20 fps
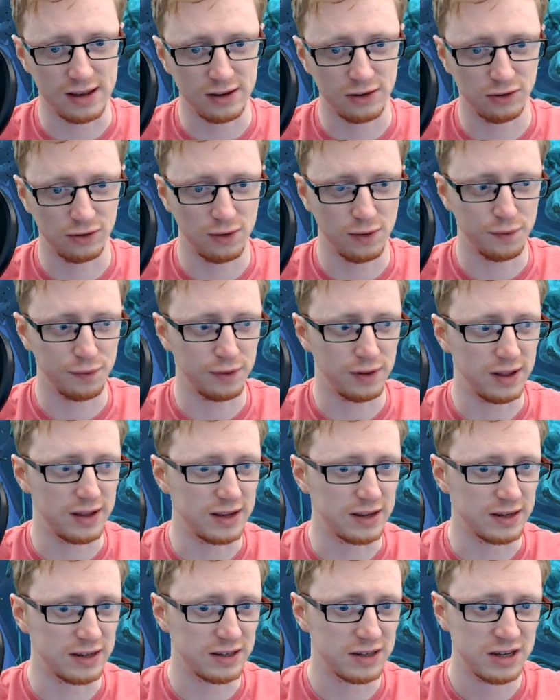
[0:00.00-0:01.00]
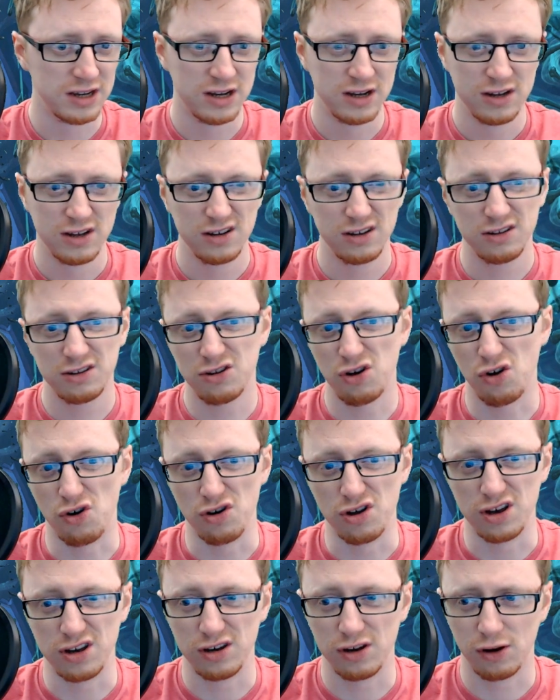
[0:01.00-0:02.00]
Stuff like
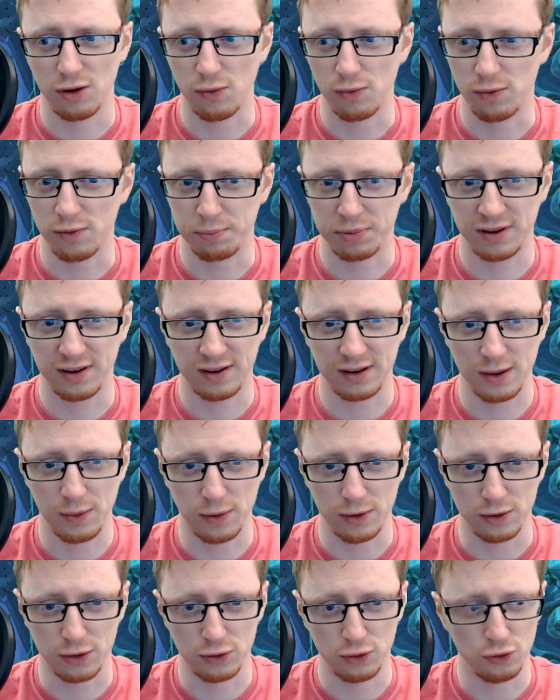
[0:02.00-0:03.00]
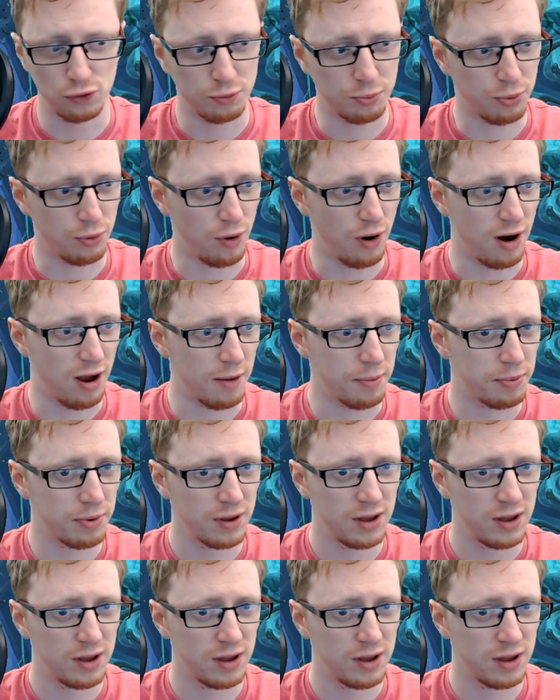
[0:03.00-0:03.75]
Coin, you don't particularly want to use Prep.